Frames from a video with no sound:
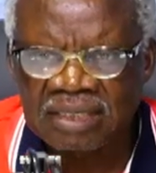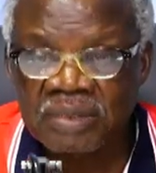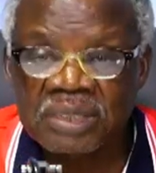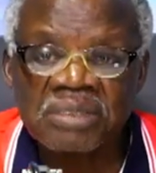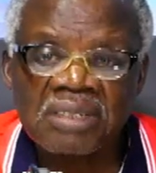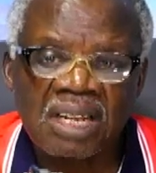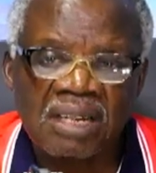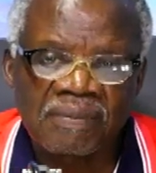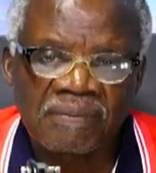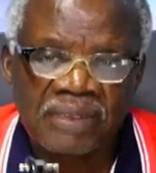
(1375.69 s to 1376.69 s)
Azuka
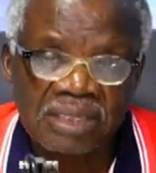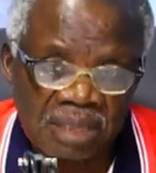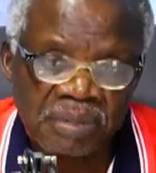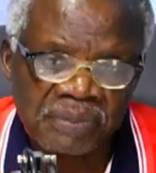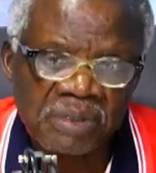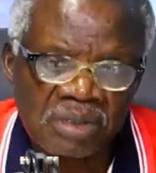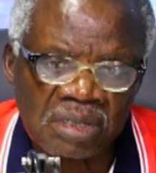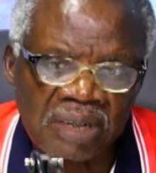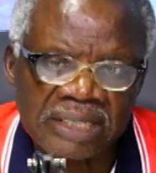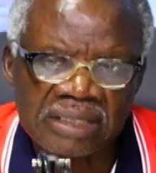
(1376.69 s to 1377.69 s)
Tell my foot you
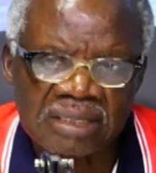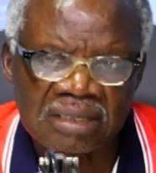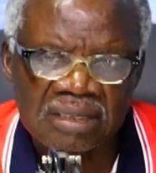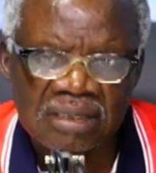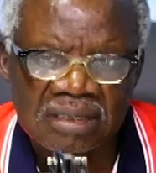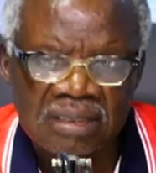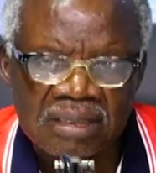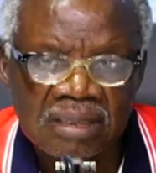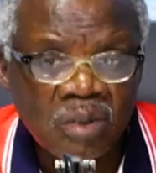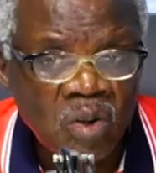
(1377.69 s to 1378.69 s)
watch it.
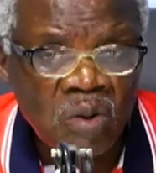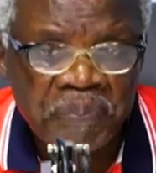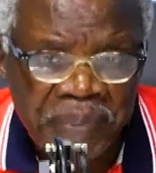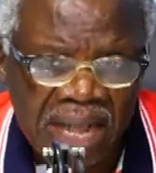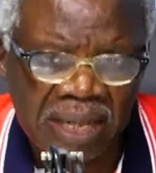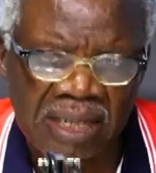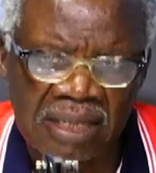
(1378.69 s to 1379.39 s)
Go back